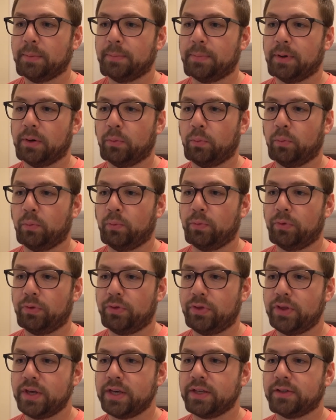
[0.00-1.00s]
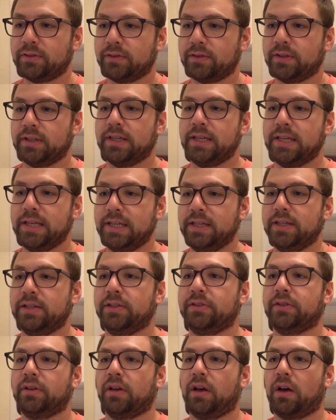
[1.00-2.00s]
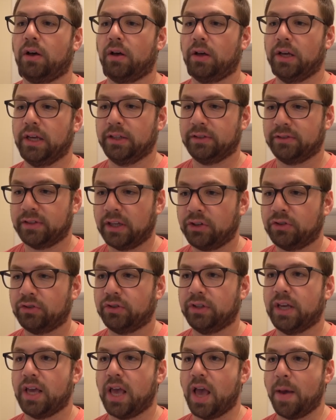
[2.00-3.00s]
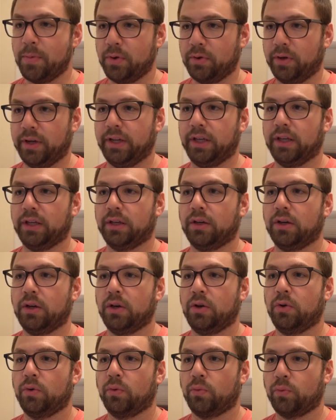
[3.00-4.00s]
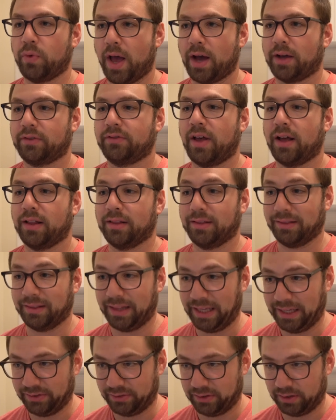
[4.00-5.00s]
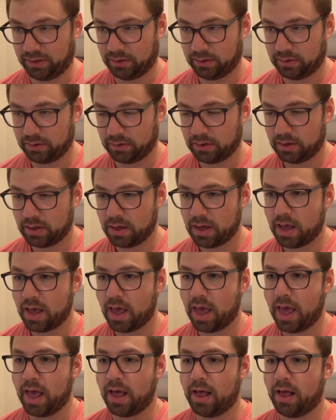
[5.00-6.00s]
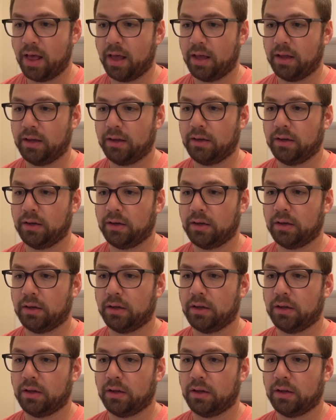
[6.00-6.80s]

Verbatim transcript: But this is essentially emulating react.lazy and